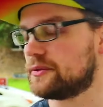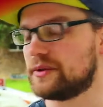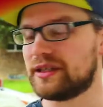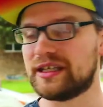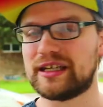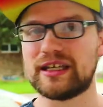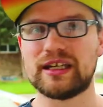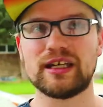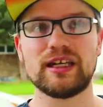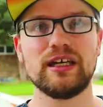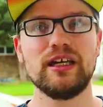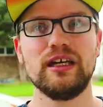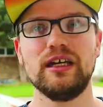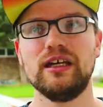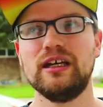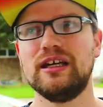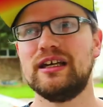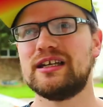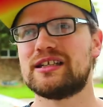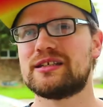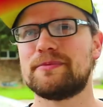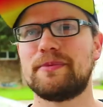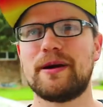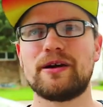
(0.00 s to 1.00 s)
We get,
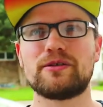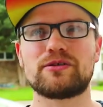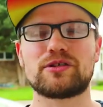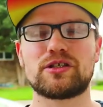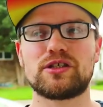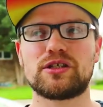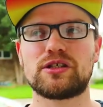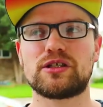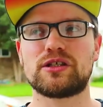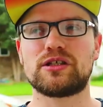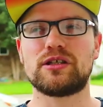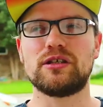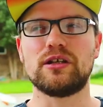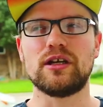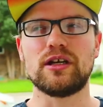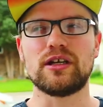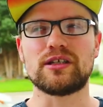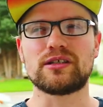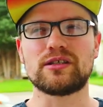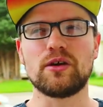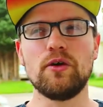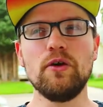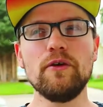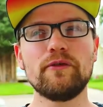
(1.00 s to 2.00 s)
it's about,
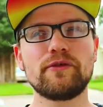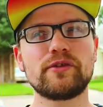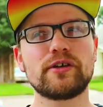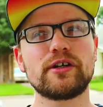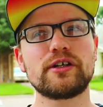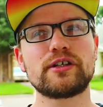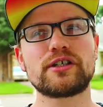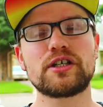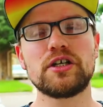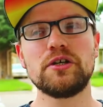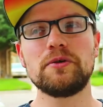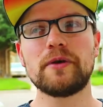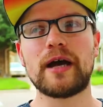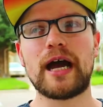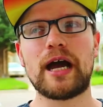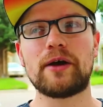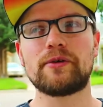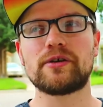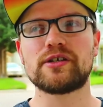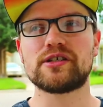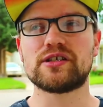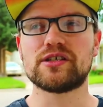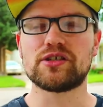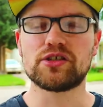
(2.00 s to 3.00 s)
it's over two
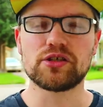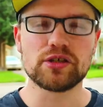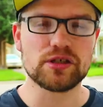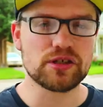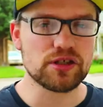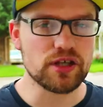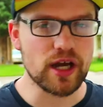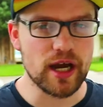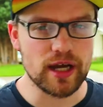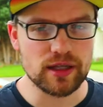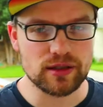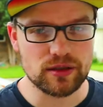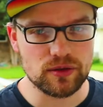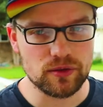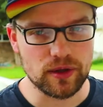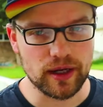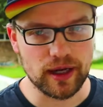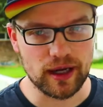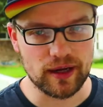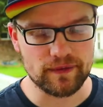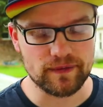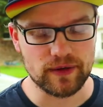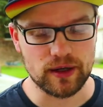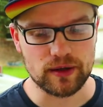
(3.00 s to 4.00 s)
hours. It's just shy of two and
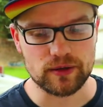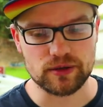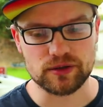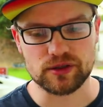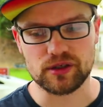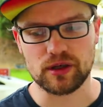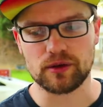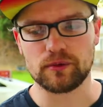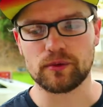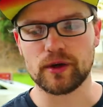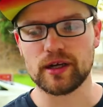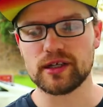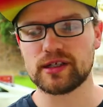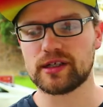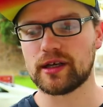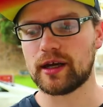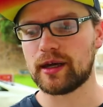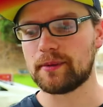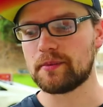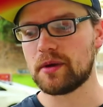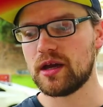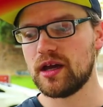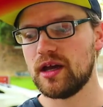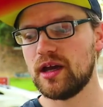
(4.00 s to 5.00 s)
a half hours on
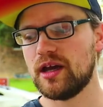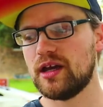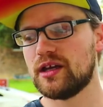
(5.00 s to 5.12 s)
runtime.